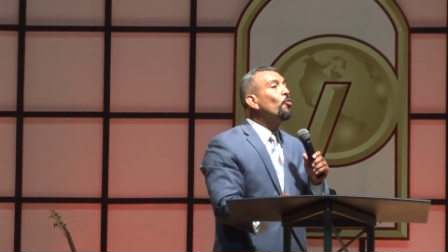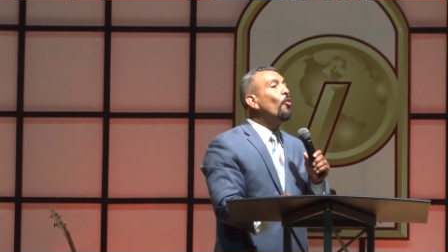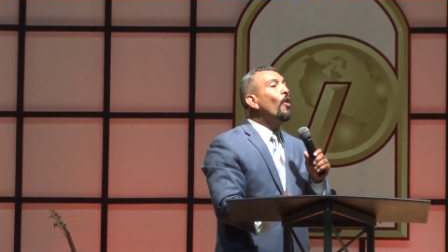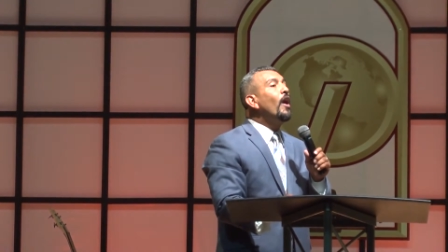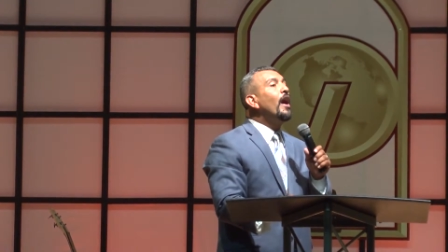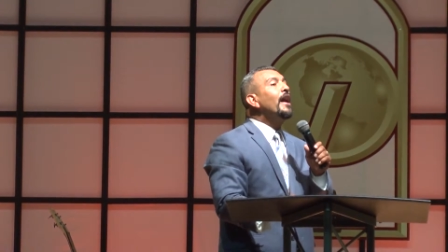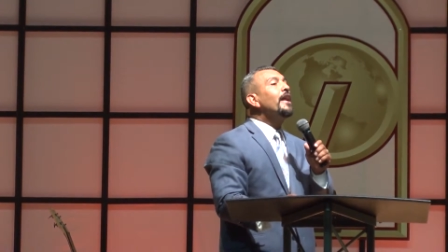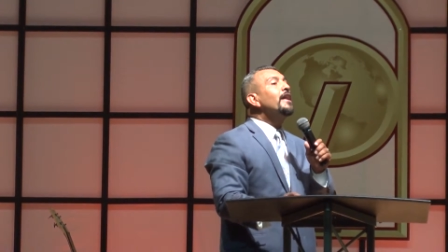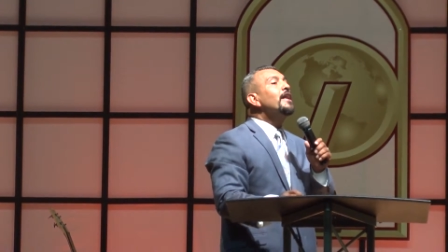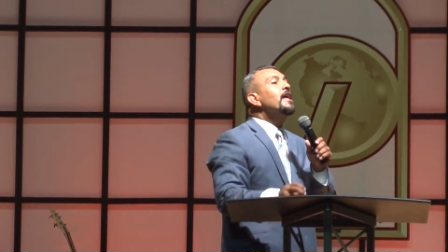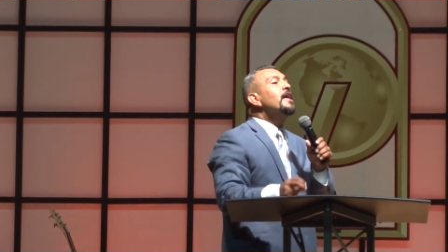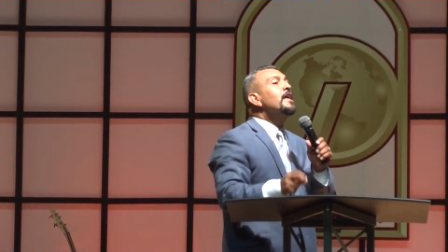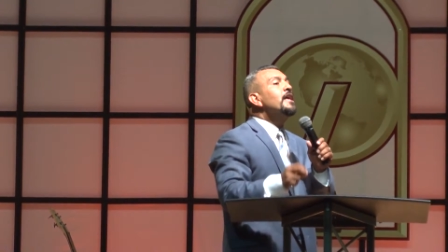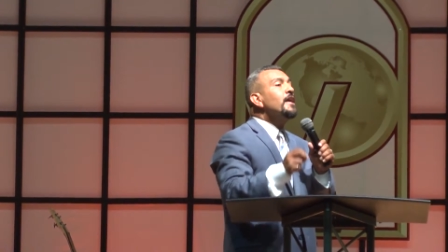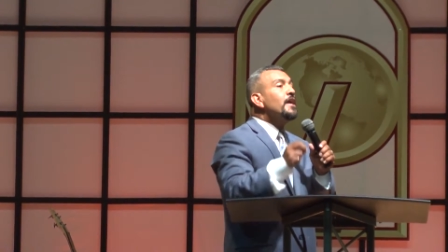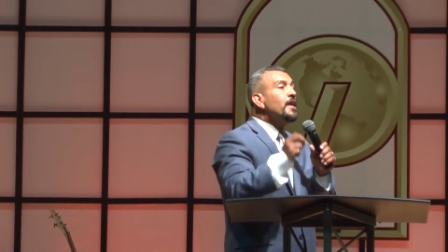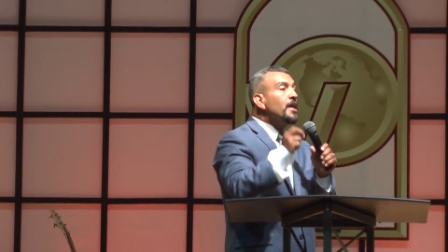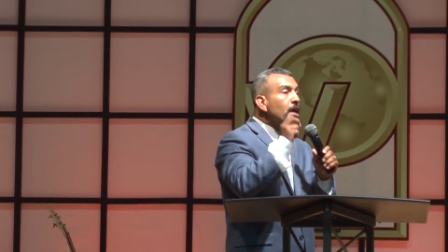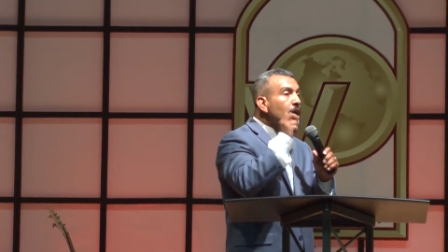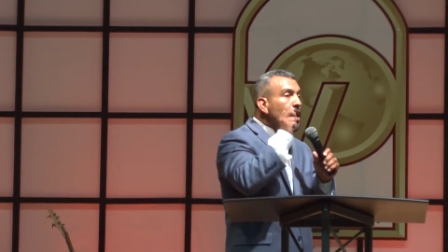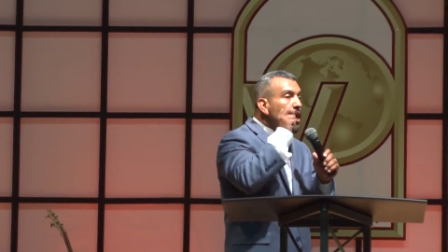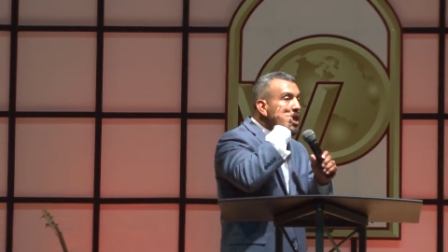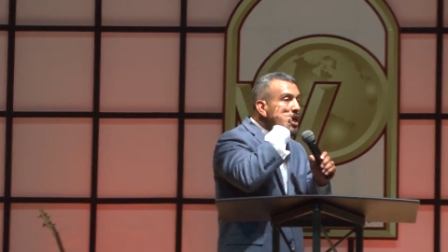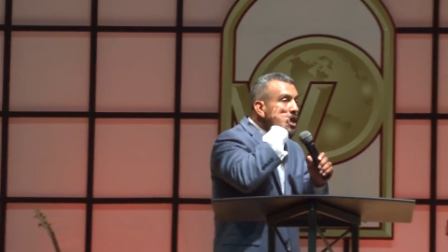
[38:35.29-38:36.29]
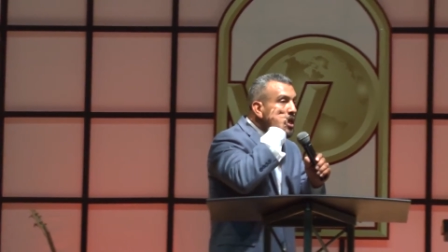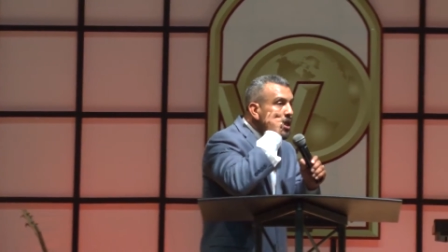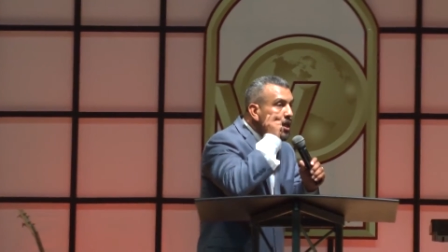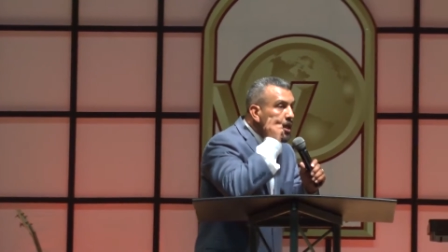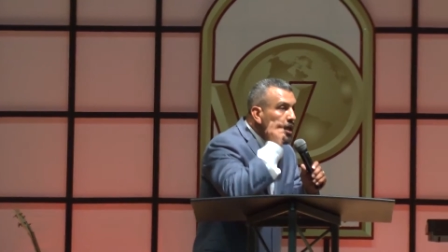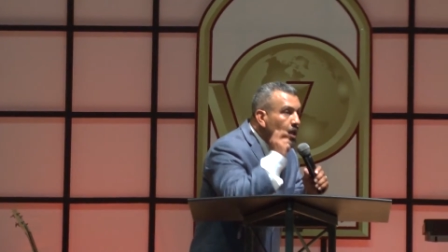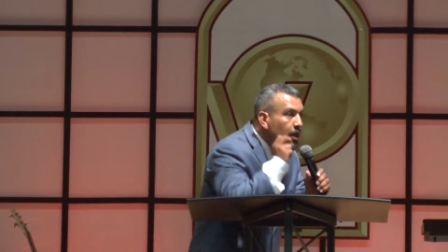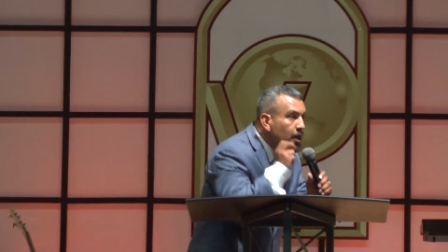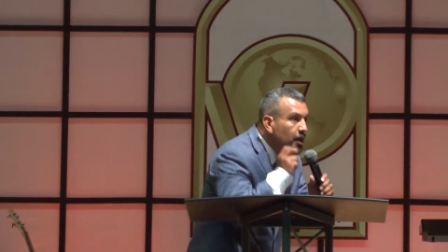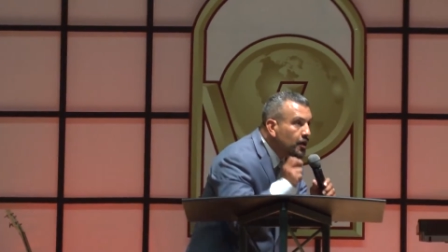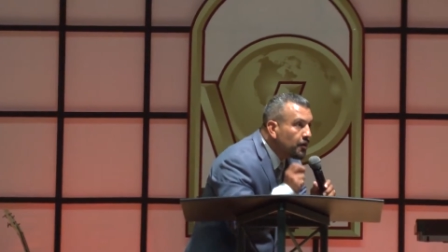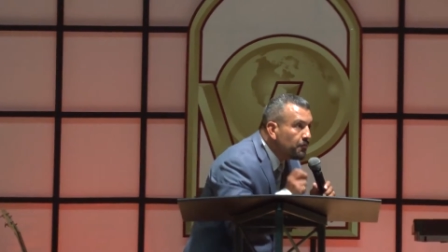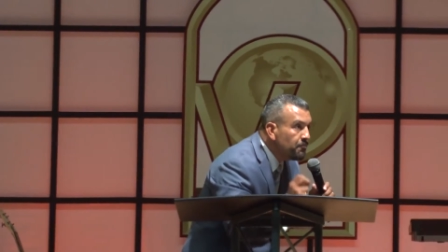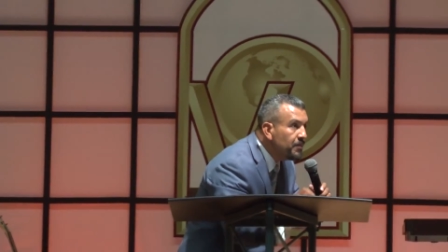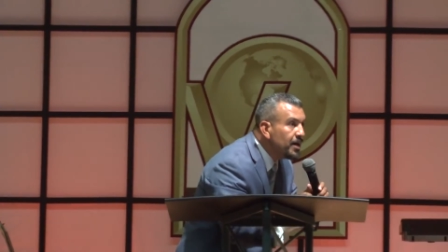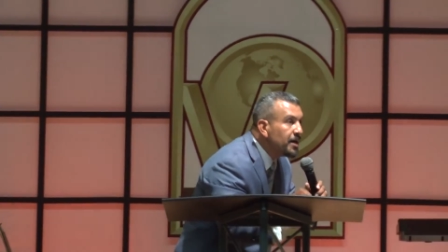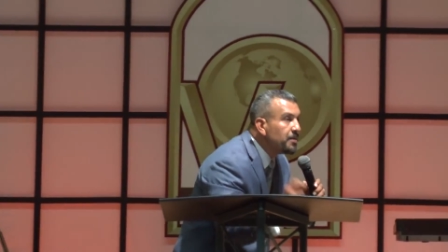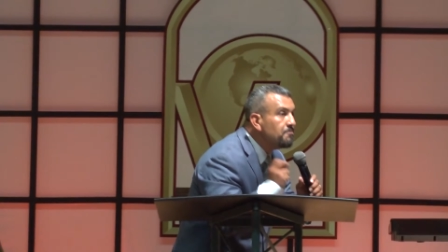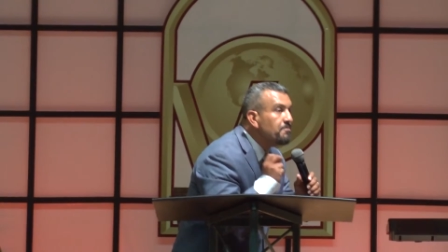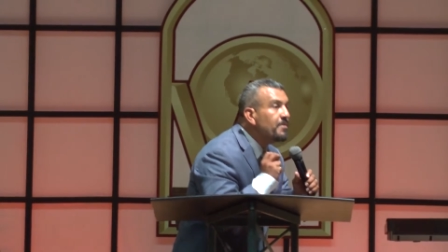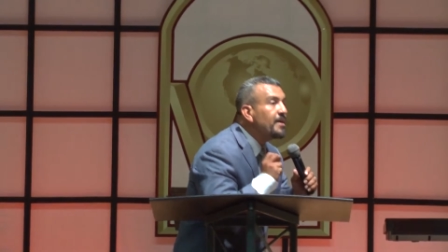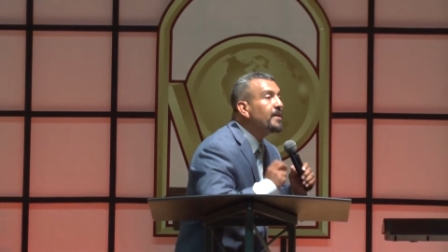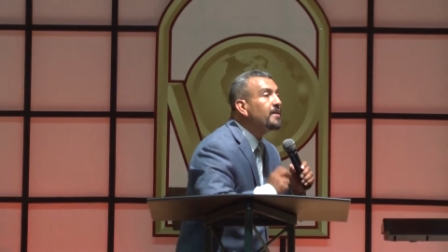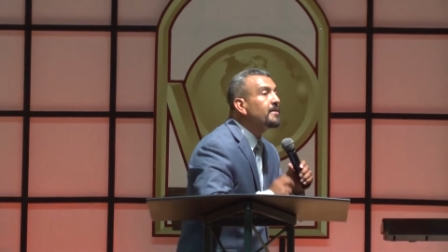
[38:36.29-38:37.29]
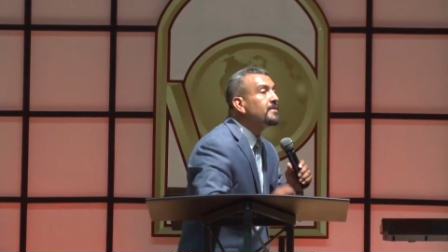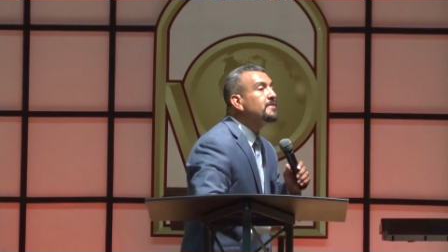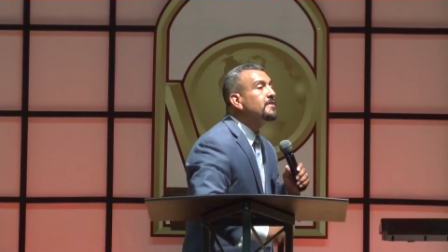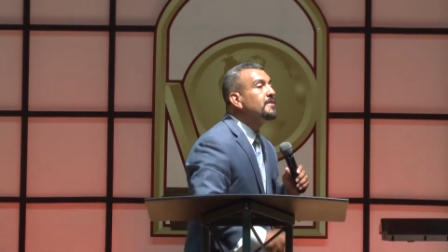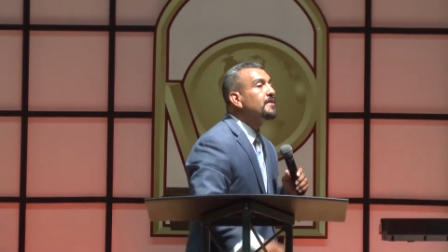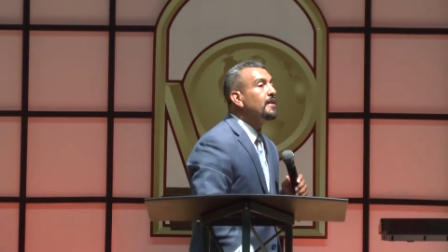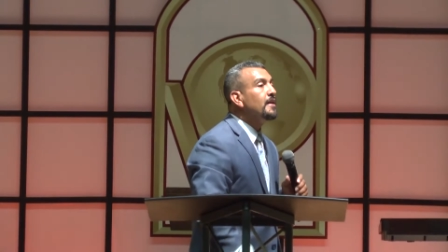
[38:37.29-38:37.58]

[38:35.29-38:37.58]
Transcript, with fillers: what? commitment